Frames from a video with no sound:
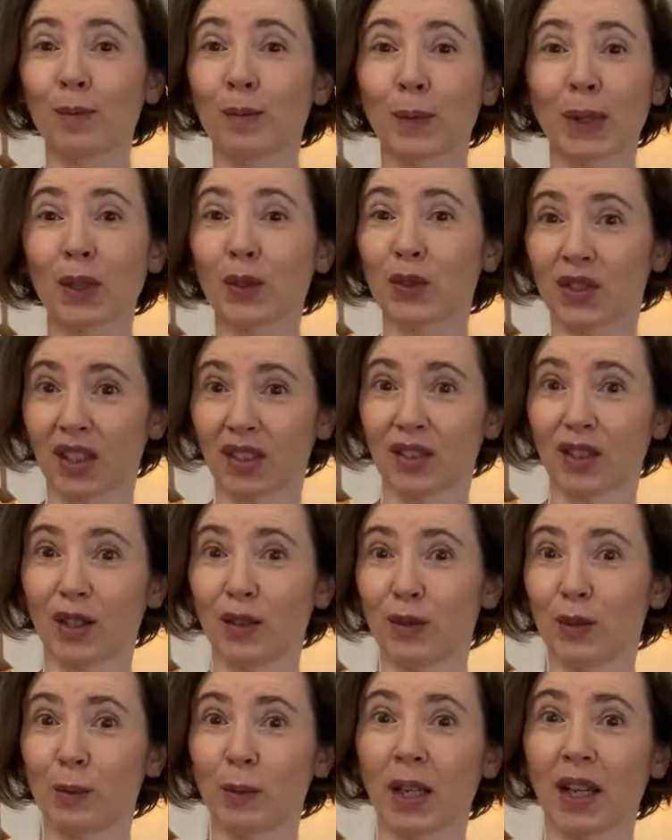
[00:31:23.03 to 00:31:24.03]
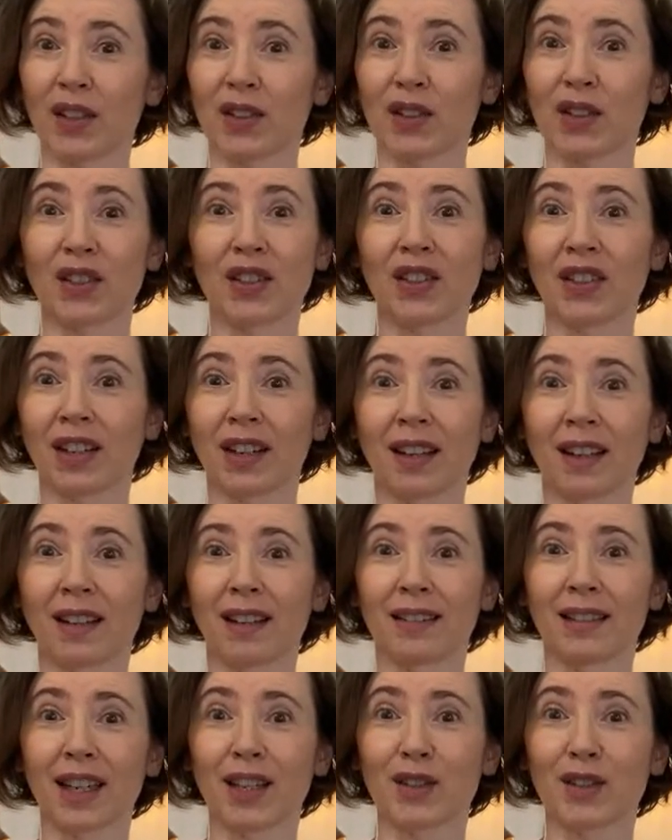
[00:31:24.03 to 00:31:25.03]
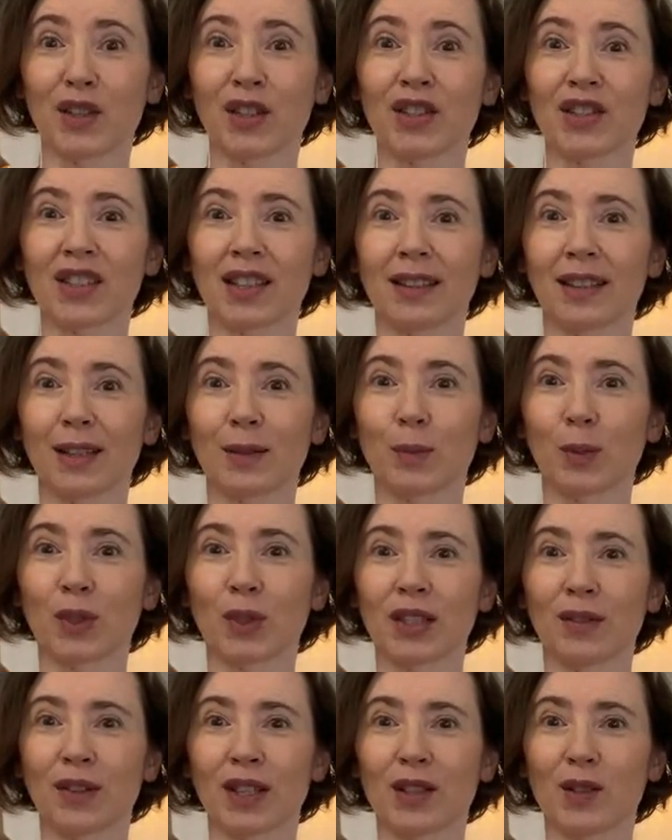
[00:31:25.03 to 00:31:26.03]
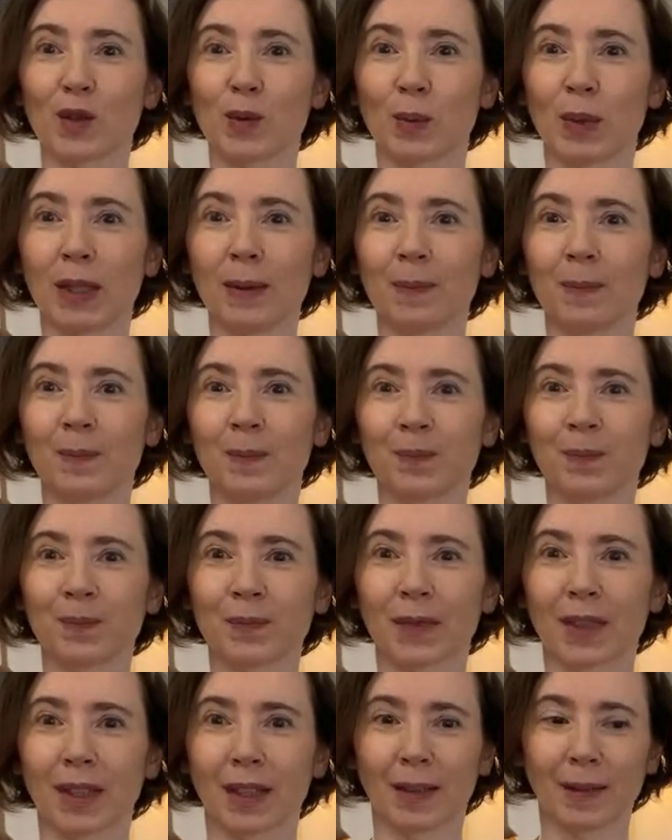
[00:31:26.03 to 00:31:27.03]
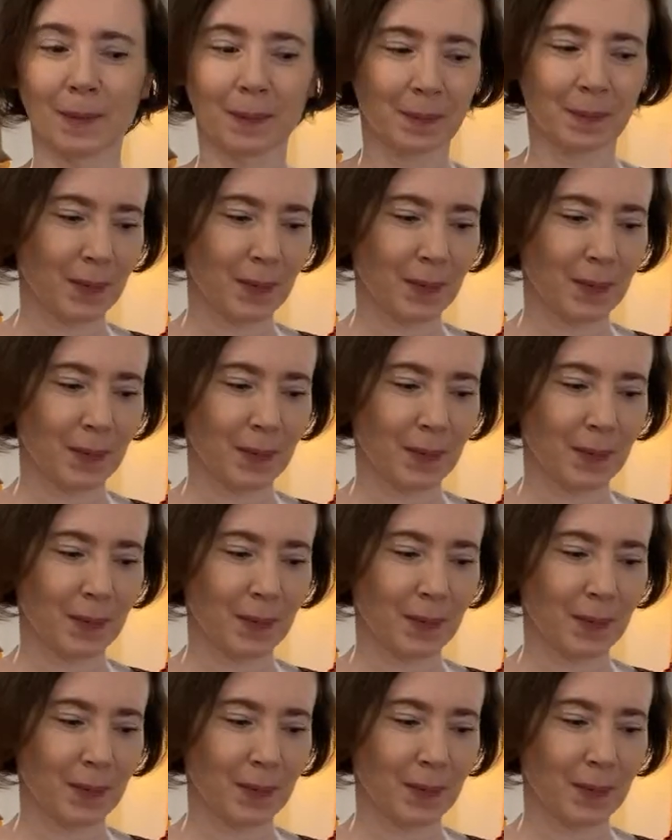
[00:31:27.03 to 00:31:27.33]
because that gives me idea, and uh, ideas and that motivates me. Hein? Uh-huh.